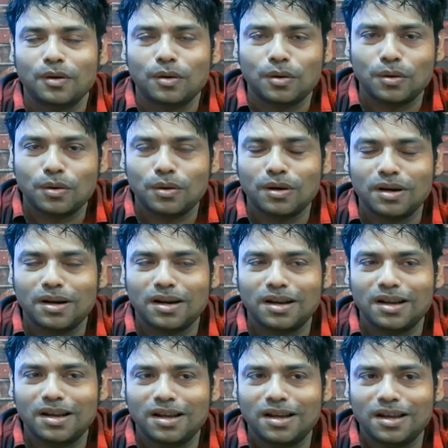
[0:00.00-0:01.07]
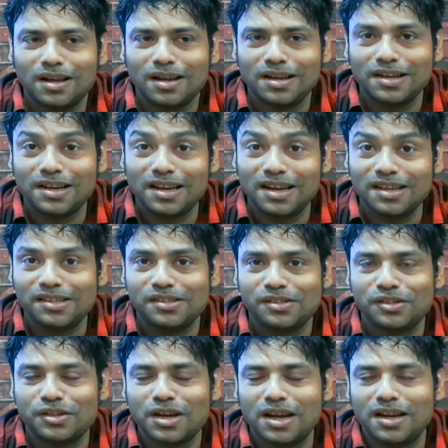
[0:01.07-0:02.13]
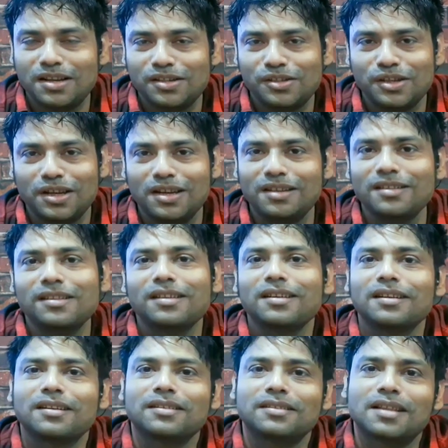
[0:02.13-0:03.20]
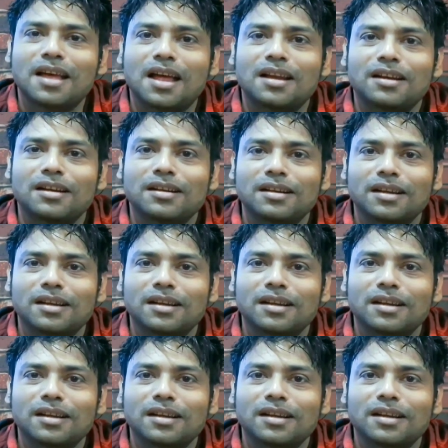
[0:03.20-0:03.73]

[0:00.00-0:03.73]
or any less challenging than